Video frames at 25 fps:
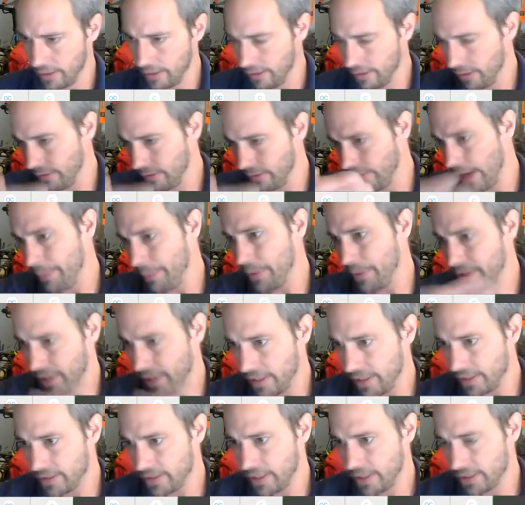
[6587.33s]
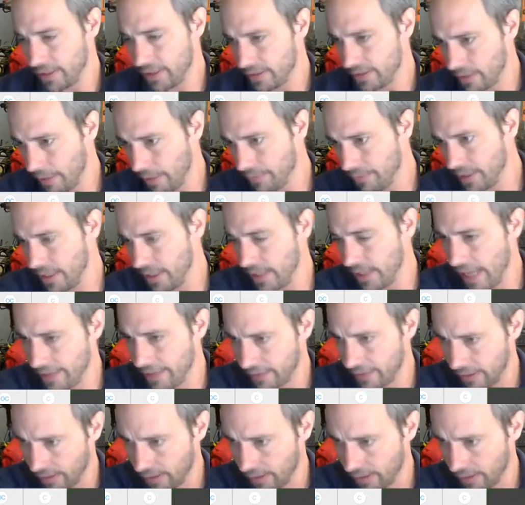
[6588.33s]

in the evaporator heat exchanger. It comes in as